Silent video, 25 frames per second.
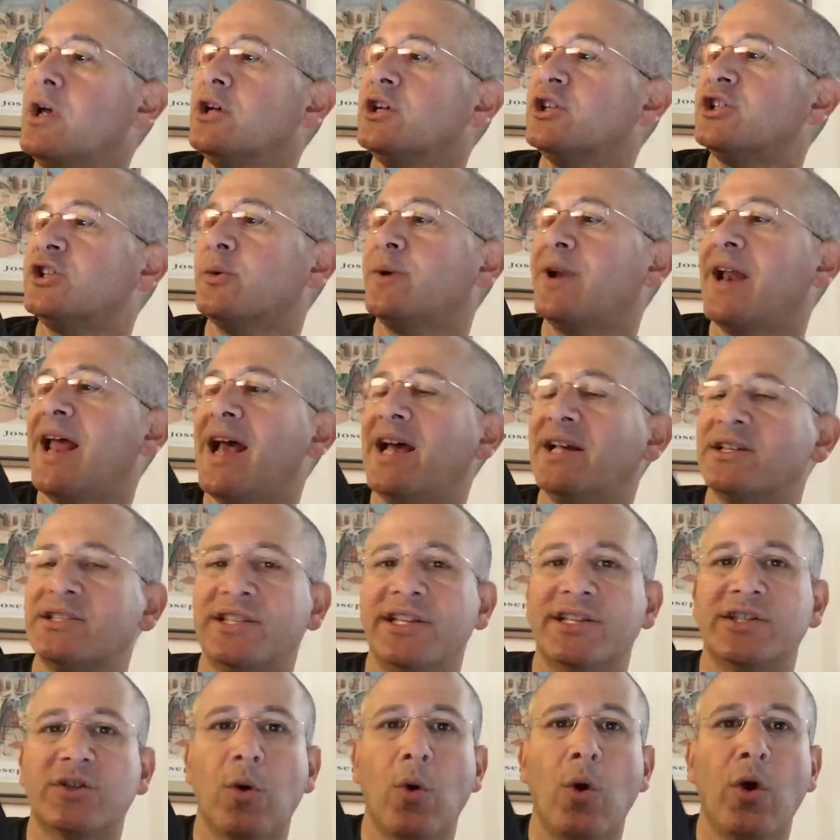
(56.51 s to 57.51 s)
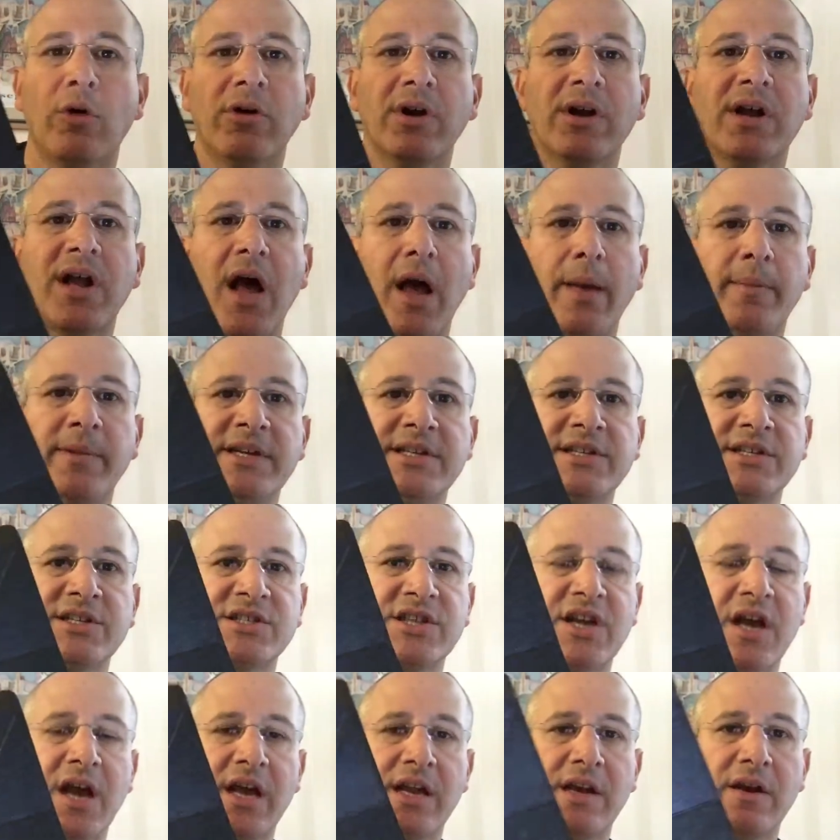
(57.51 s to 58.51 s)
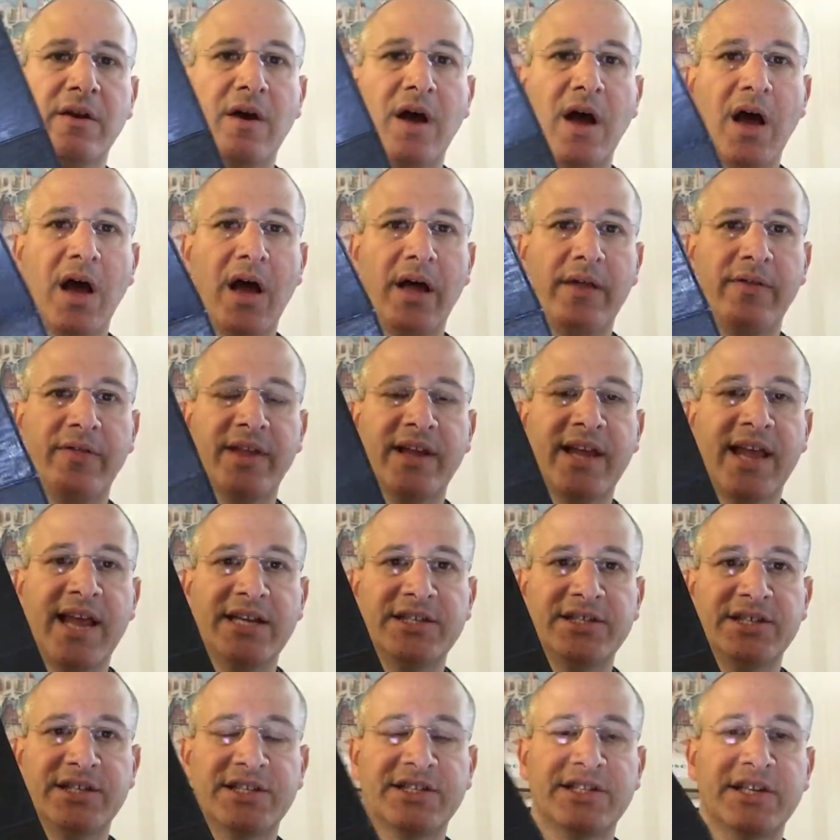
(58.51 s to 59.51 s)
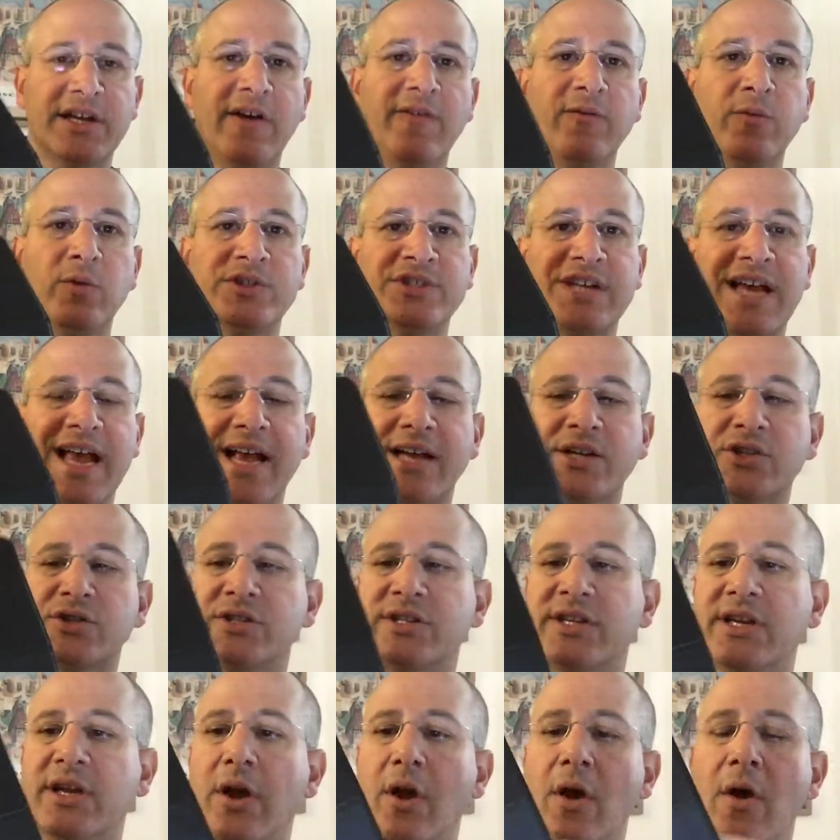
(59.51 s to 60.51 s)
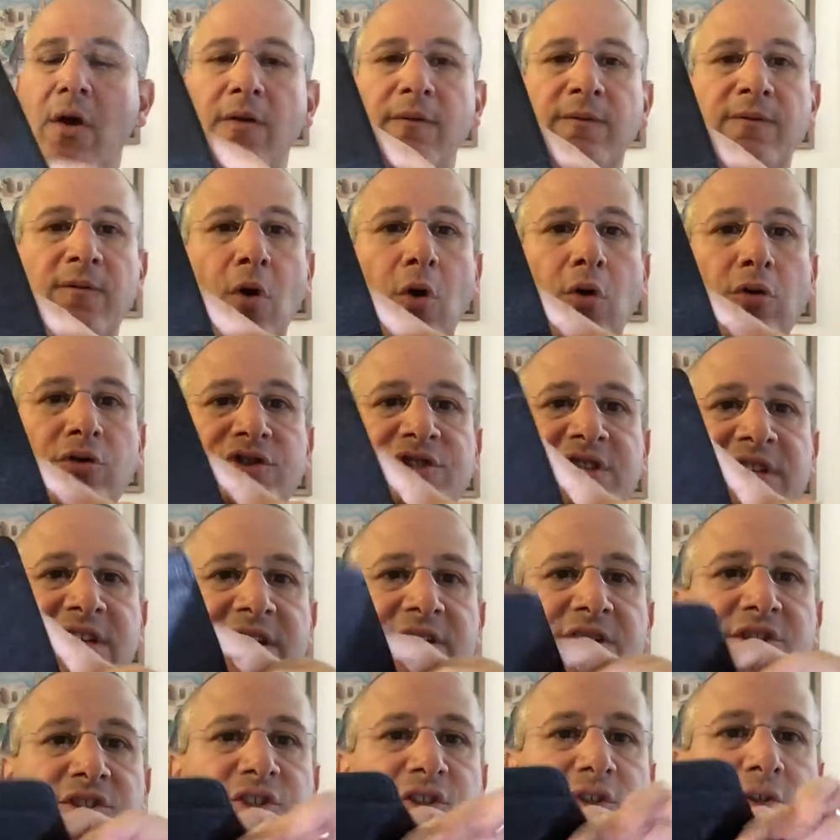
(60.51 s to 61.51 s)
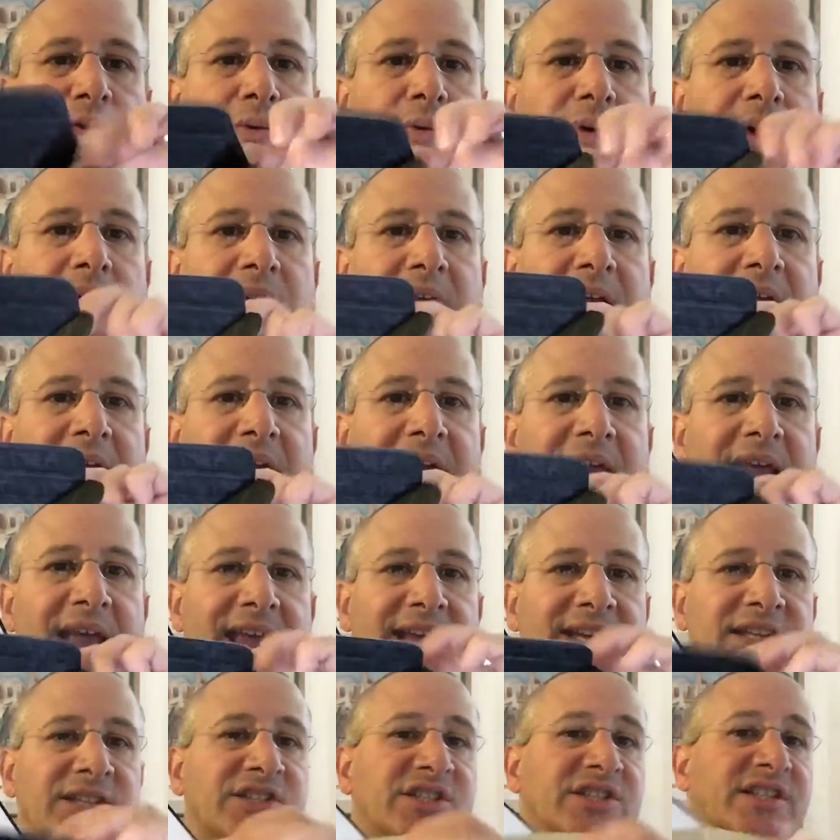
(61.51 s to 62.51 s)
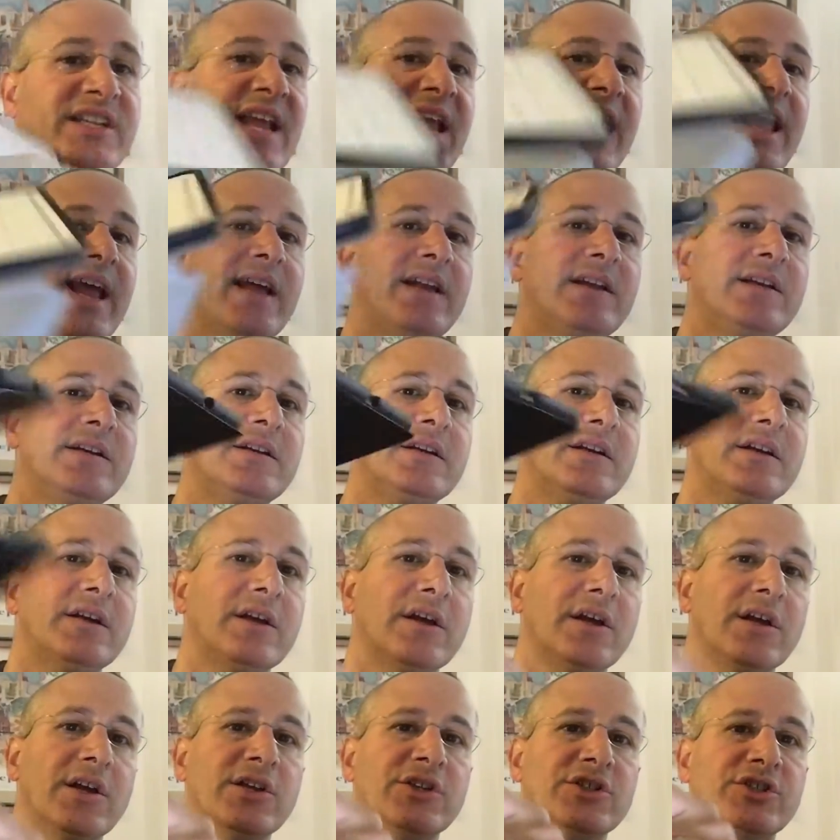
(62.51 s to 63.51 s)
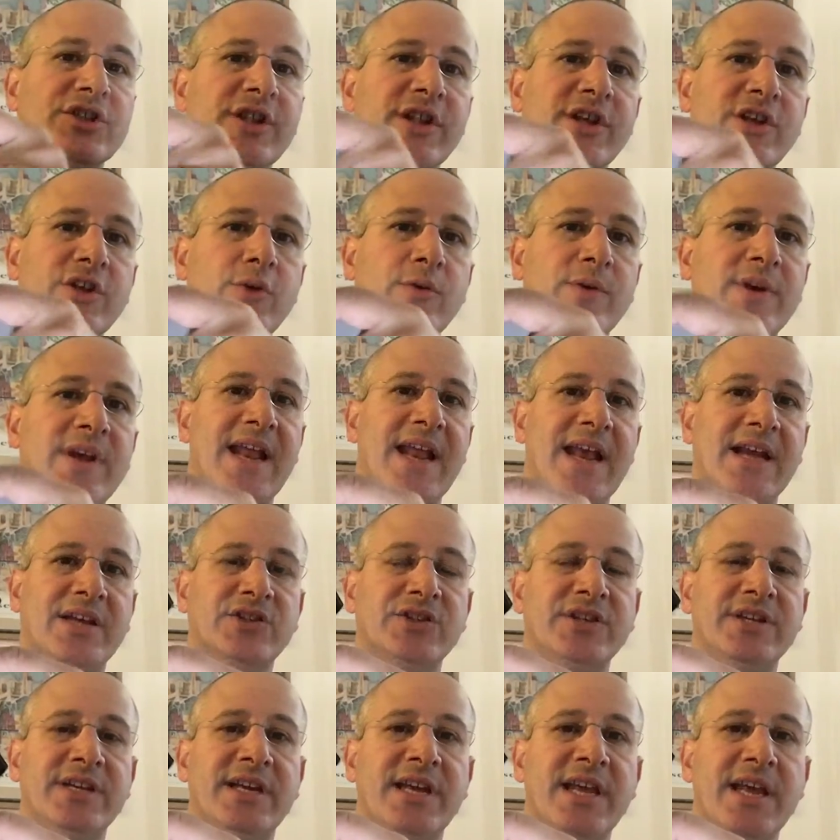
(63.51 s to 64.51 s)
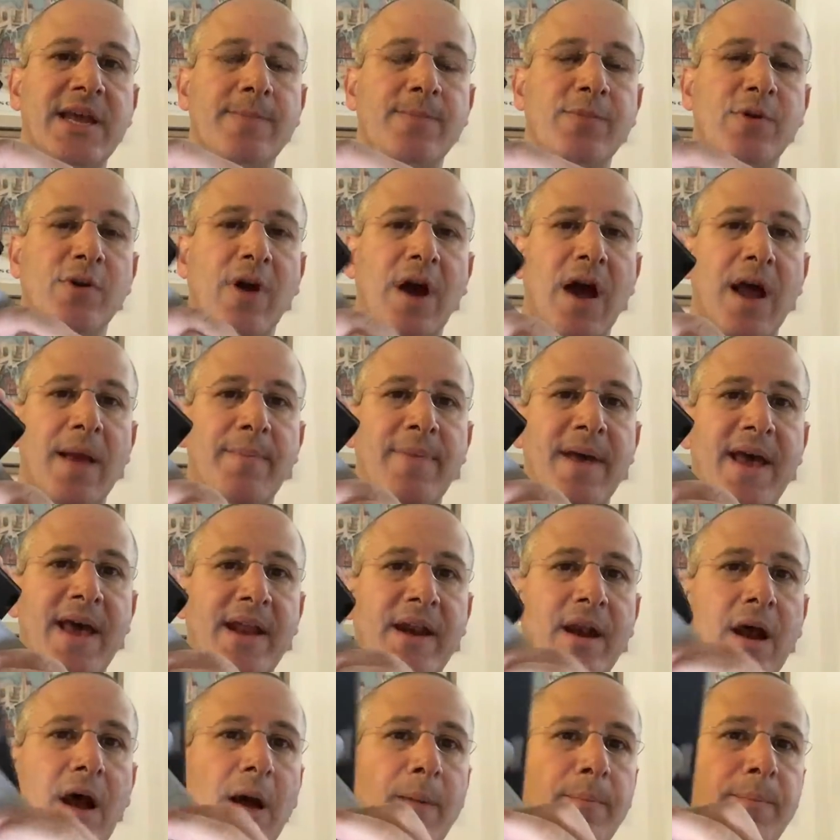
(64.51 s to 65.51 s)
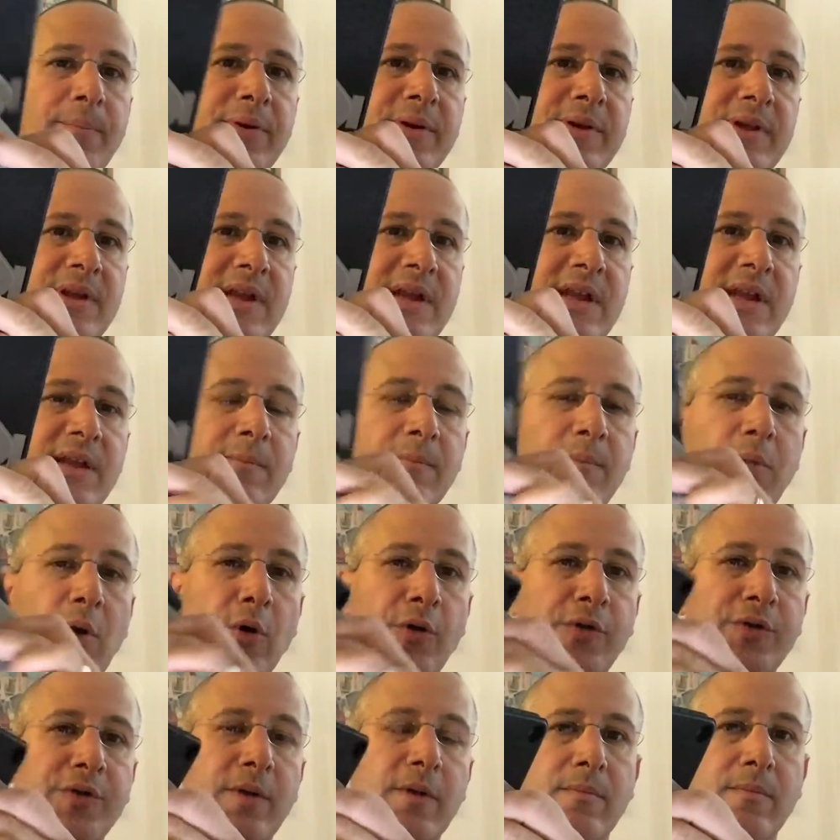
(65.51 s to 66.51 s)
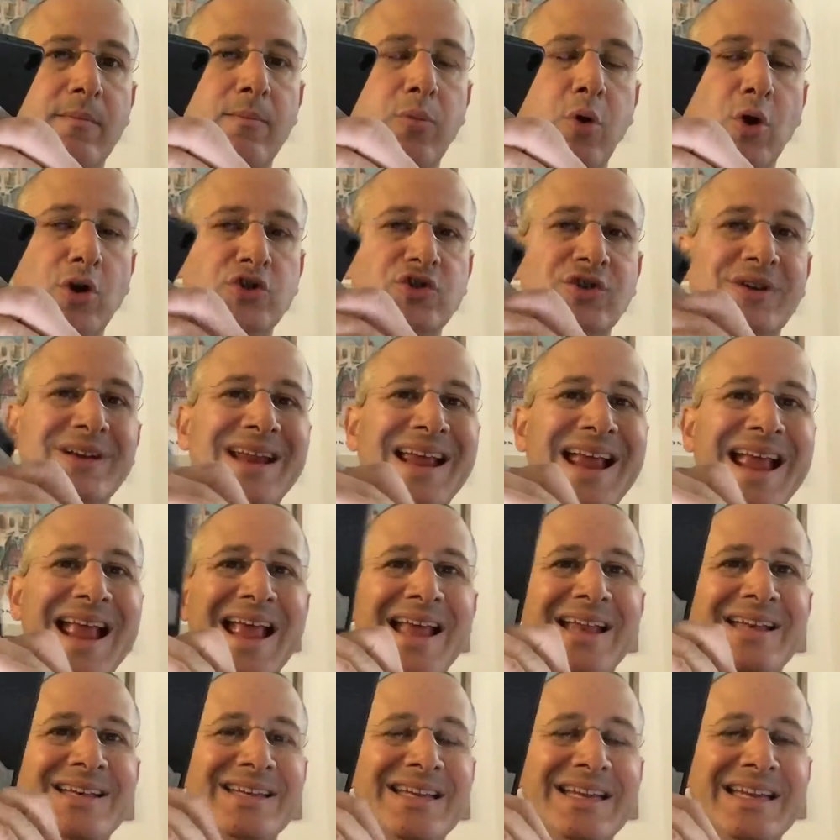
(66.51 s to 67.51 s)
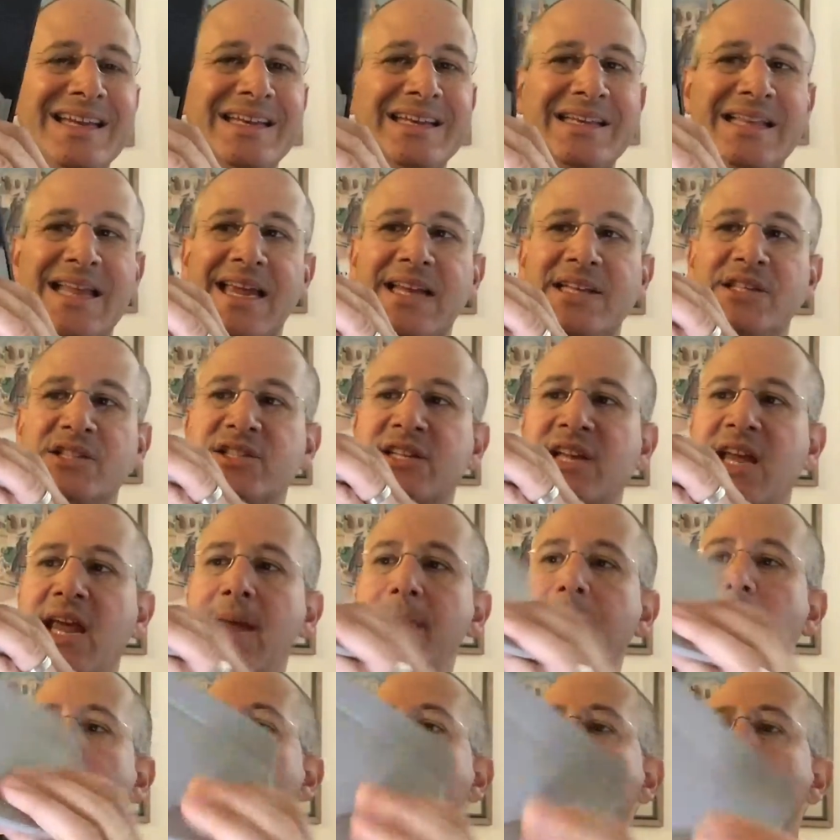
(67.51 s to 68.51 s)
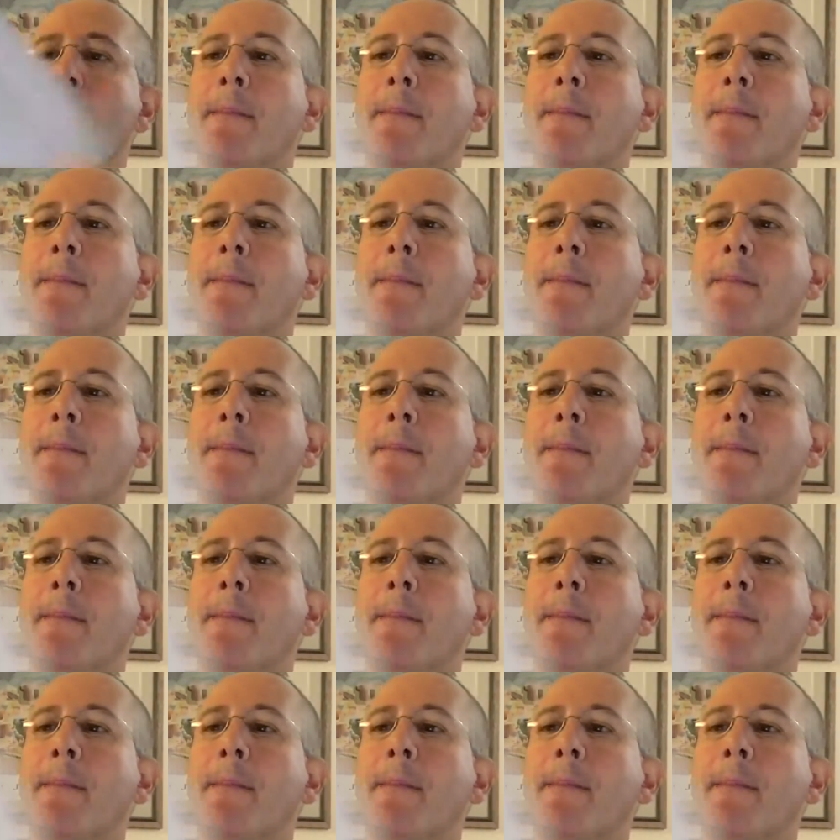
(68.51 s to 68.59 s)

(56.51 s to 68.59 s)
So it has this origami design on the case itself, which actually folds into a stand, so that you actually keep your iPad up in both portrait and in landscape.